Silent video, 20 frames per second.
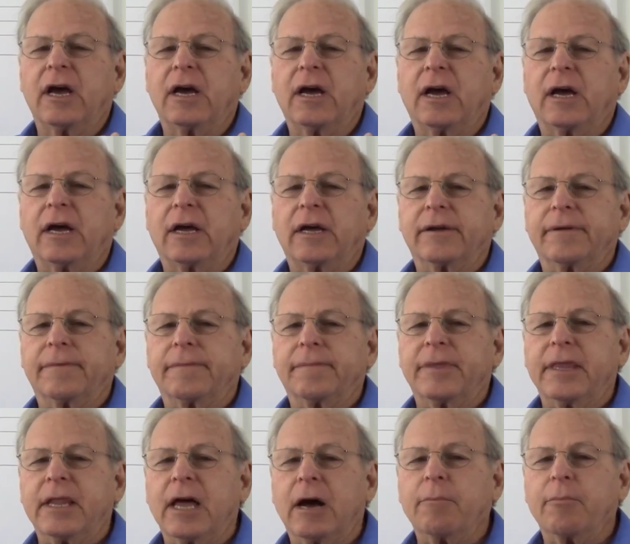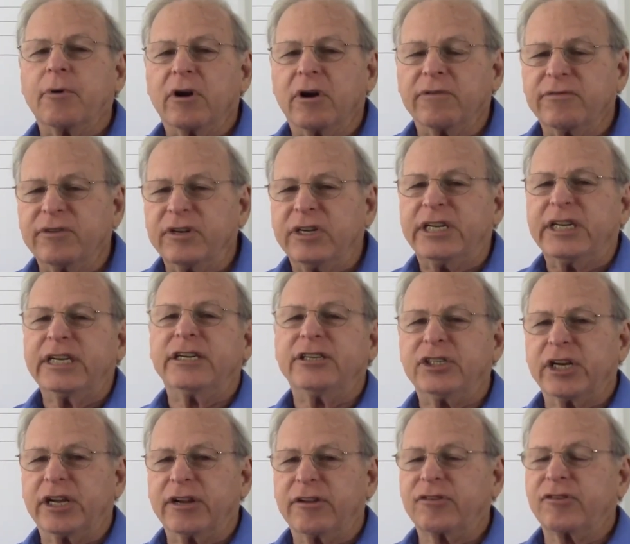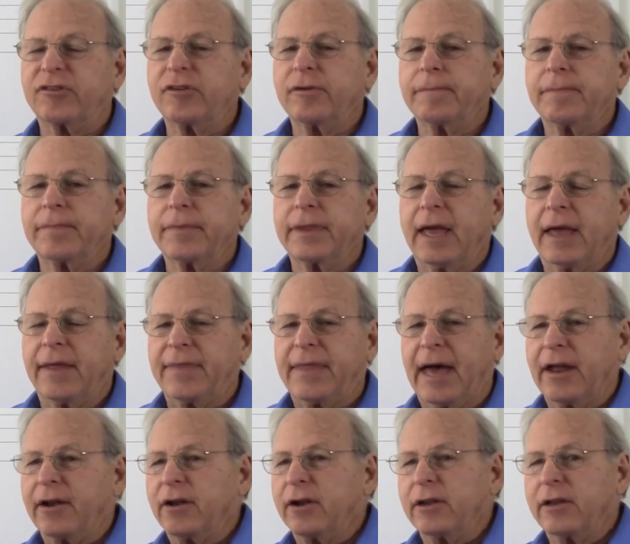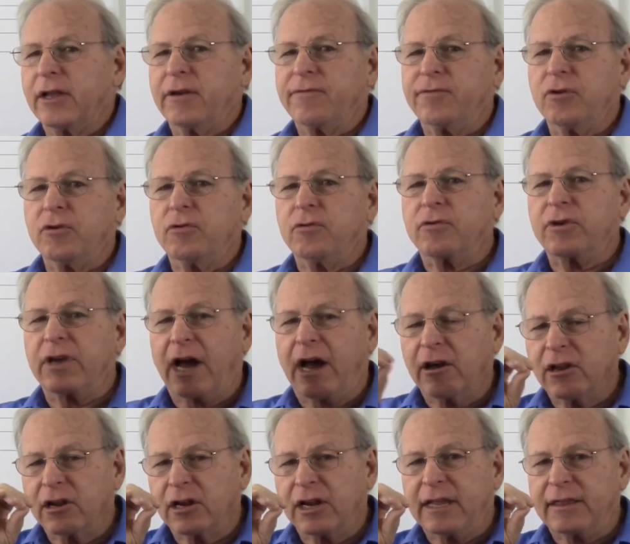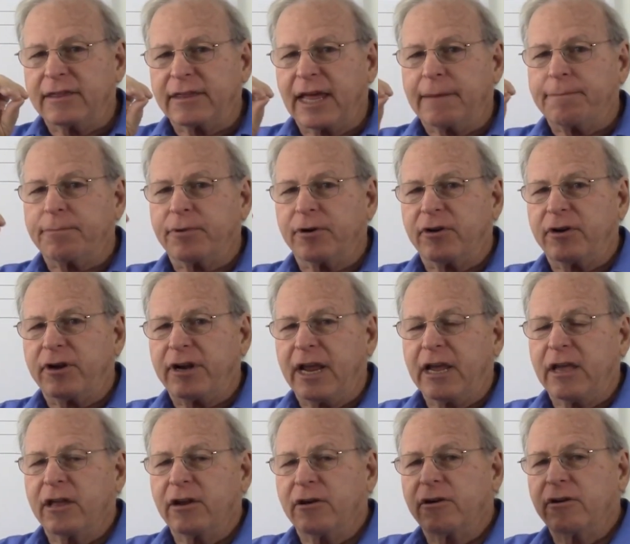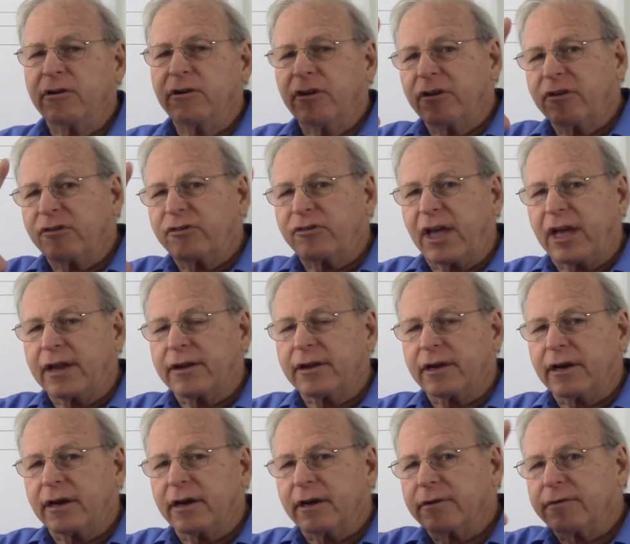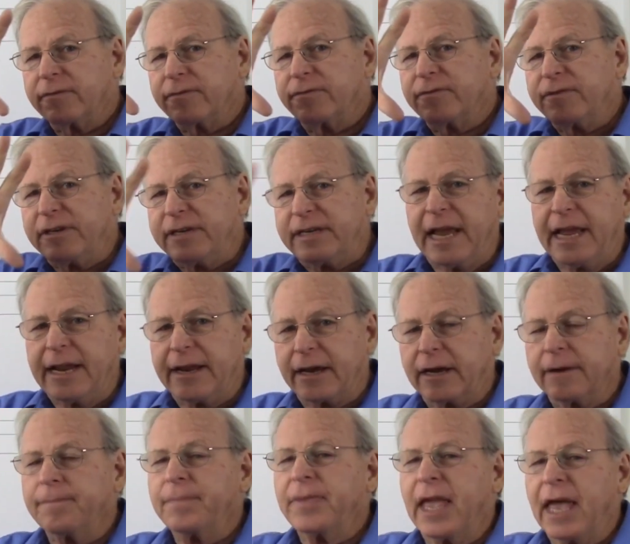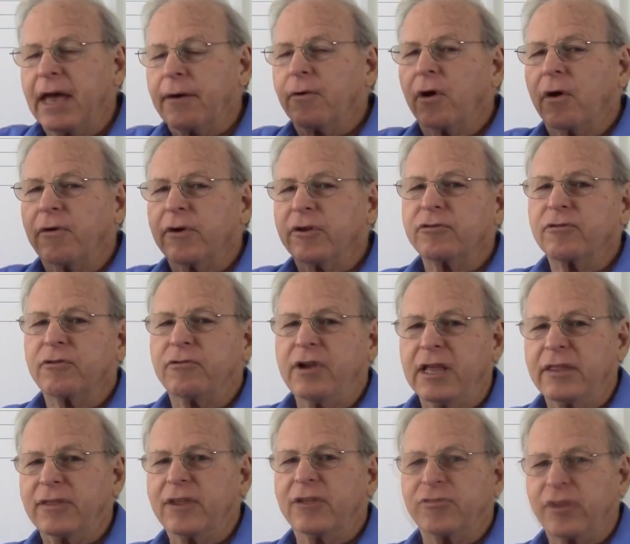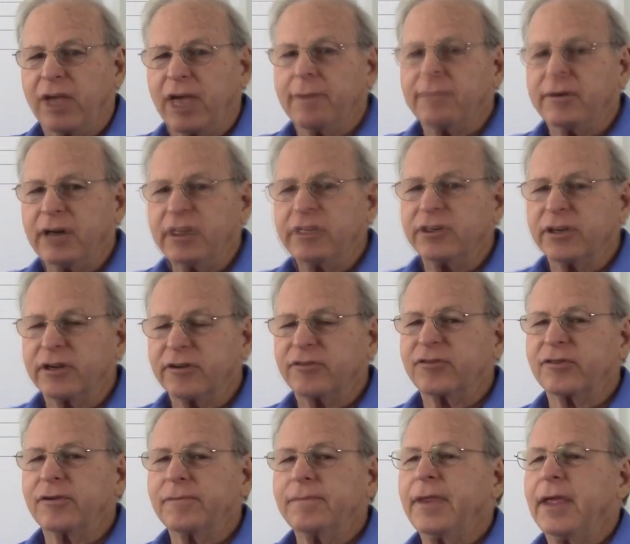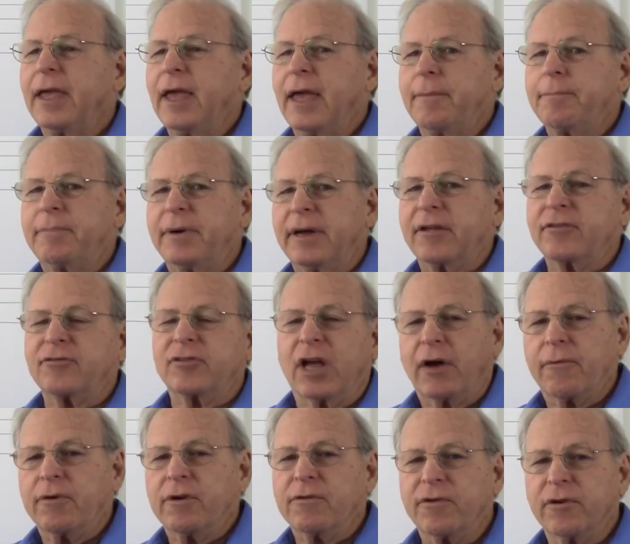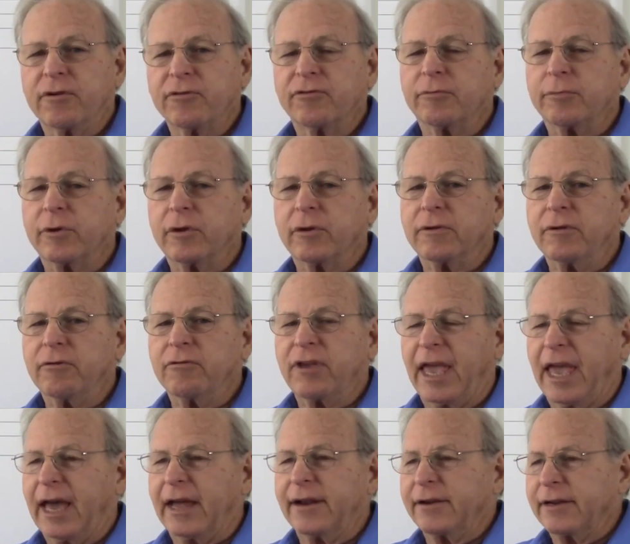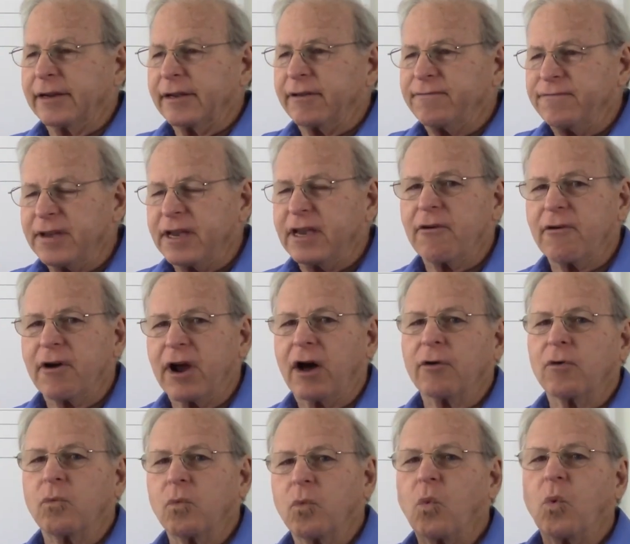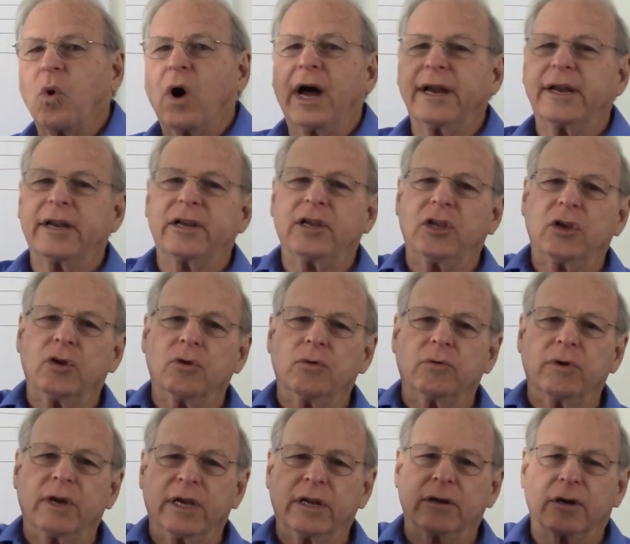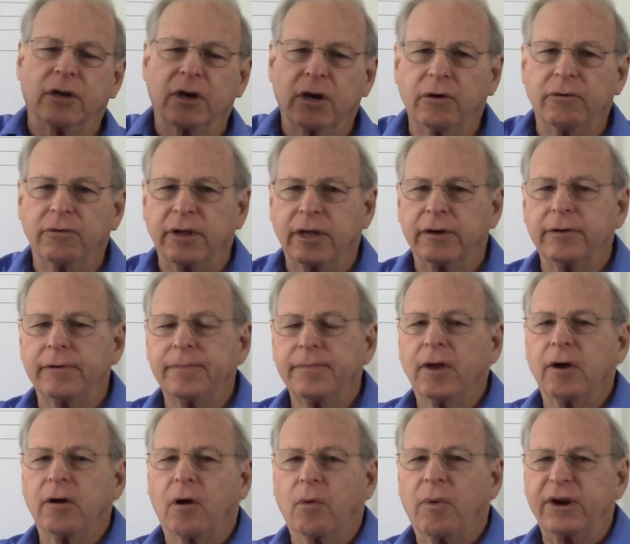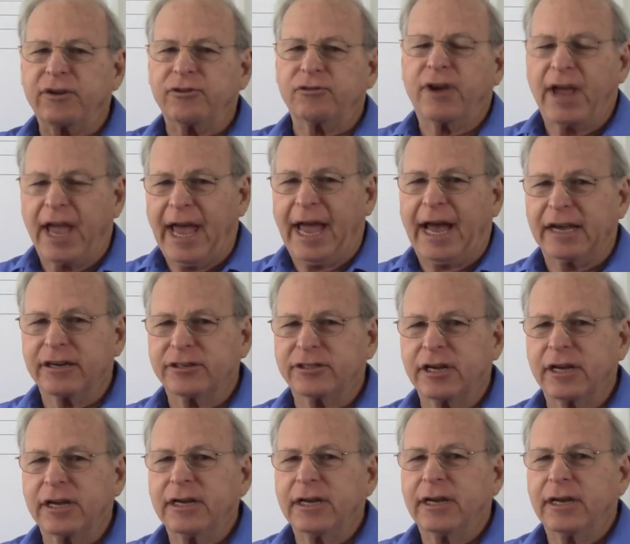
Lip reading: number of digits that if you calculate that particular set of data, it will always create the same digits. But it's not reversible. You can't figure out what you encoded or what you hashed